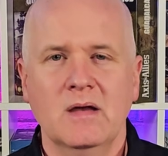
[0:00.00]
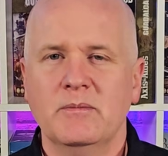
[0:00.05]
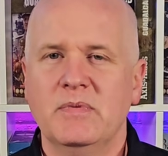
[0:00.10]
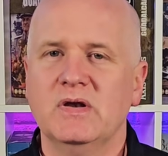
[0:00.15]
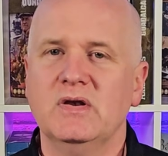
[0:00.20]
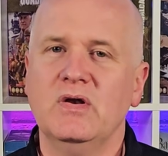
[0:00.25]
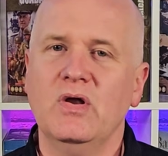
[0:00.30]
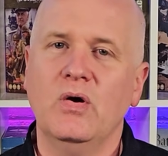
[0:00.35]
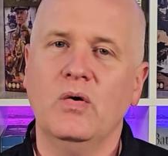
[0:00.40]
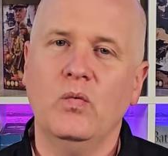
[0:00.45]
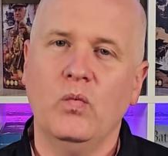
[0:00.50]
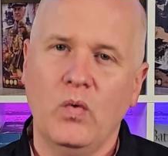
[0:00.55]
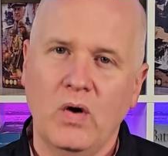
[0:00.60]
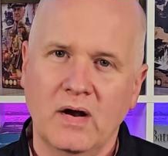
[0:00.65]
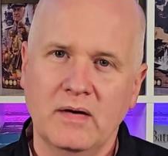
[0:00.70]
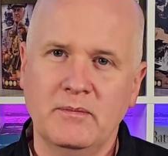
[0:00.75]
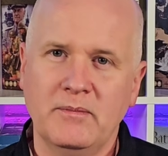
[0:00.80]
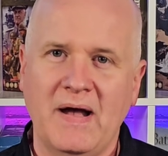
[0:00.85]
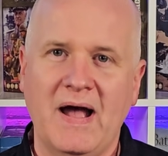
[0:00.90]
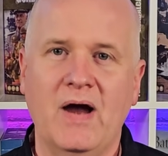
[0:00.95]
but no
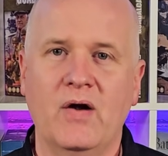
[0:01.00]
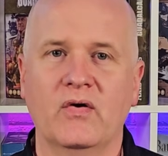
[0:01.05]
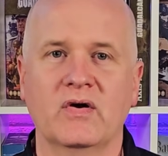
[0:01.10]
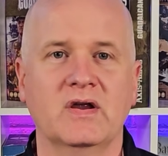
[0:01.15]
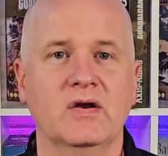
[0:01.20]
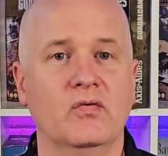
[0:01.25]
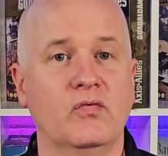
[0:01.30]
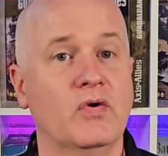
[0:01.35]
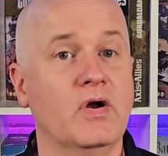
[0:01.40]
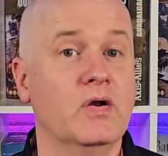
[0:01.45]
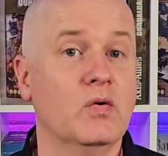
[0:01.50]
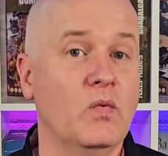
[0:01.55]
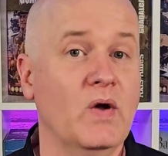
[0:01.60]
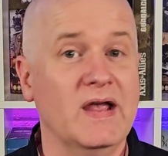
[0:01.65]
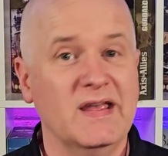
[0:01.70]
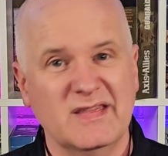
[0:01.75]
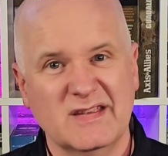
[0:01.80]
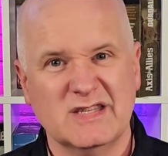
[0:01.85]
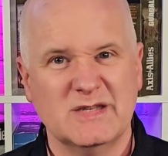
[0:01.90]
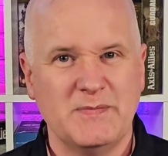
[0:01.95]
one power can run
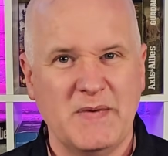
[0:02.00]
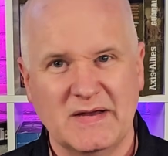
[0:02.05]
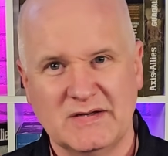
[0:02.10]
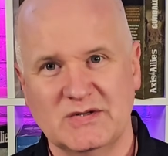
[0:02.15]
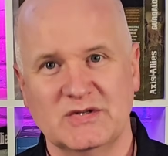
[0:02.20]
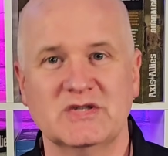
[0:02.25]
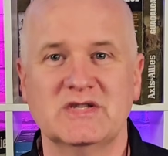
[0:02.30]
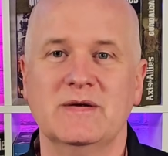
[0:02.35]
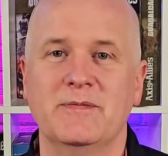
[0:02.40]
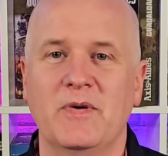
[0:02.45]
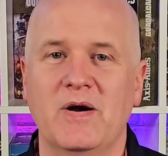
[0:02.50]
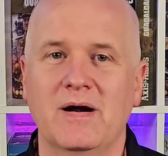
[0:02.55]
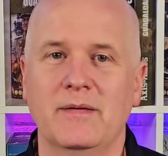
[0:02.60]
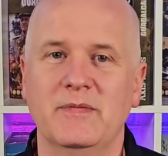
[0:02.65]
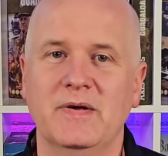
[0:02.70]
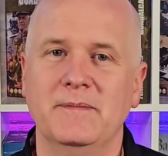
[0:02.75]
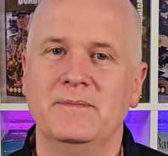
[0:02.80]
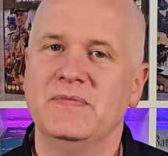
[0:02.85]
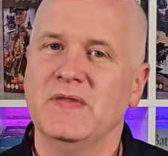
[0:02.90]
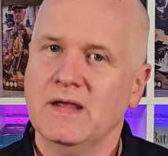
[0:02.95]
away in the specials
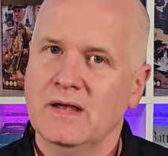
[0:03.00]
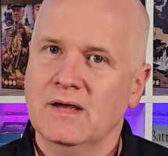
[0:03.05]
department.